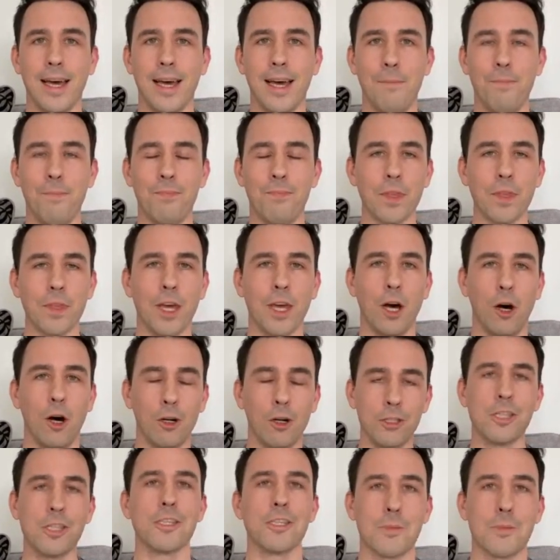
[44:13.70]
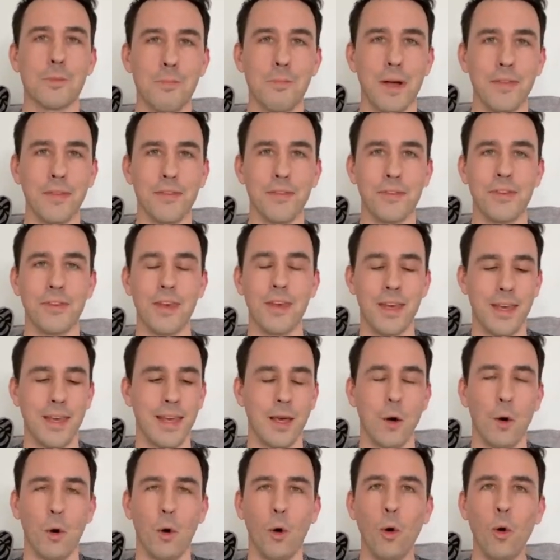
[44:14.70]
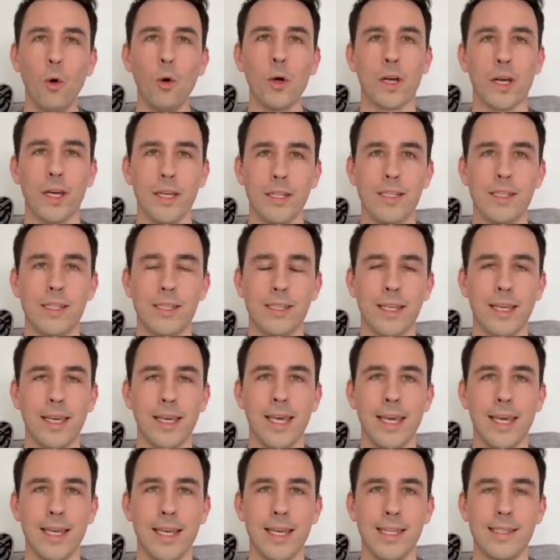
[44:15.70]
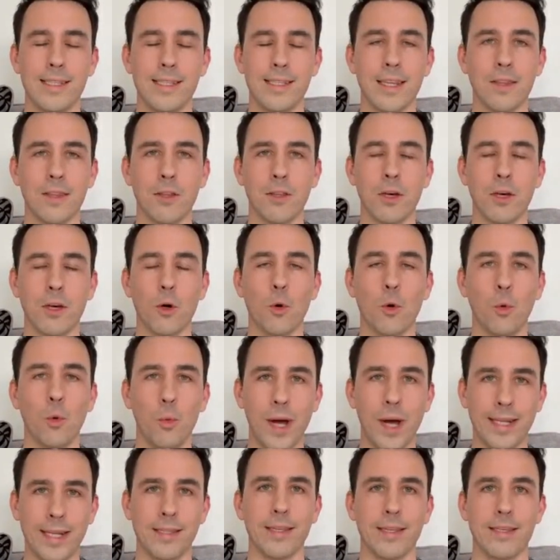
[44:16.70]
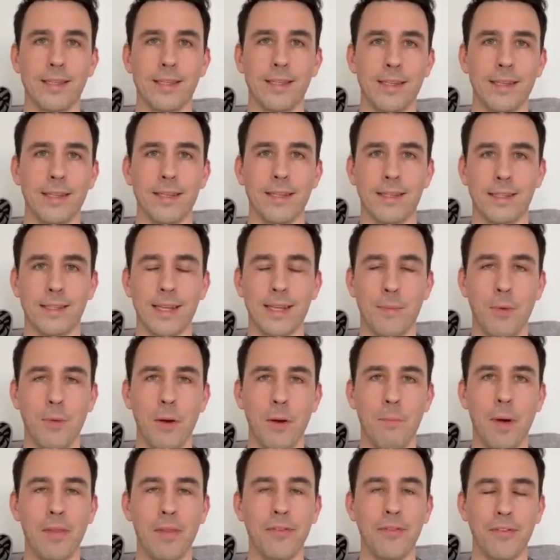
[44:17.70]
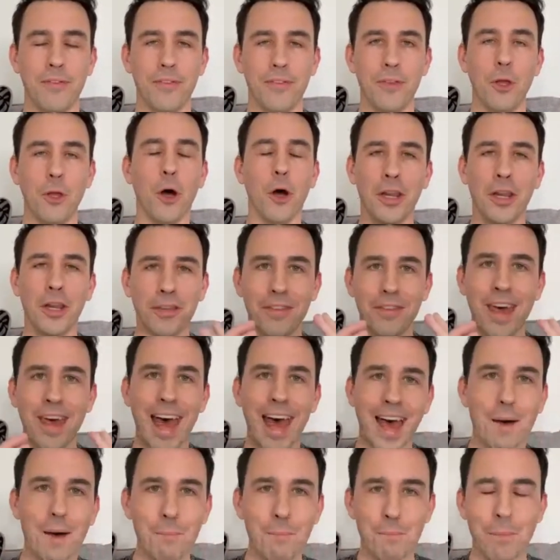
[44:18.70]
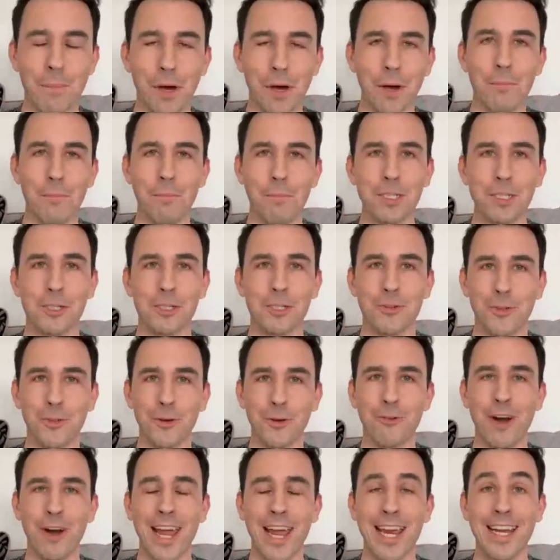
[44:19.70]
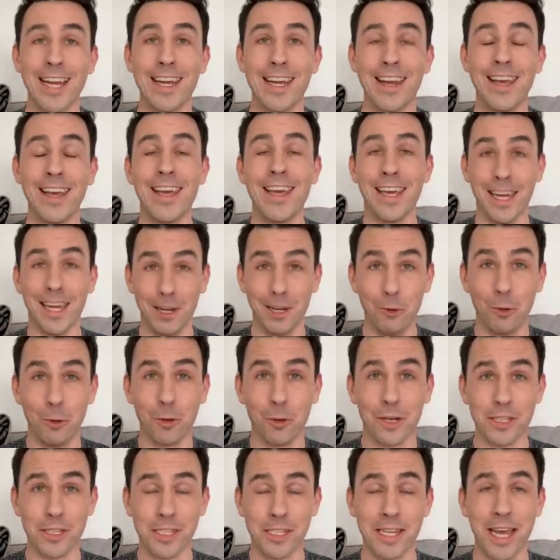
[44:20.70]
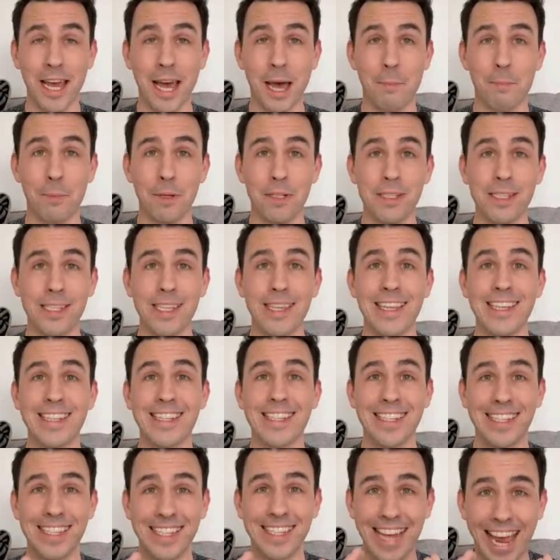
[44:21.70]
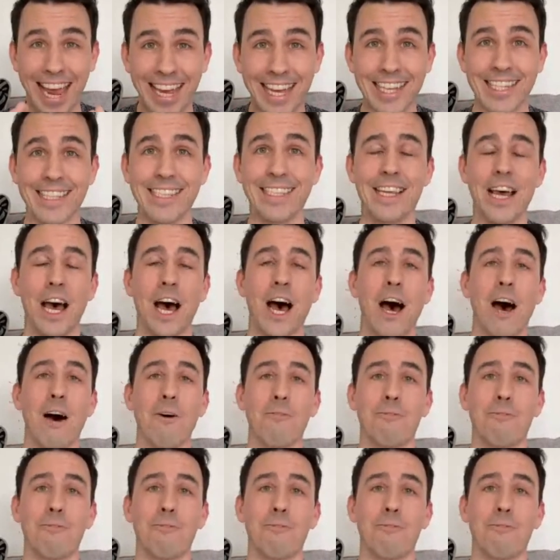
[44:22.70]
hottest month. August is the wettest summer month. Not only that, but much of the rain in August happens in the second half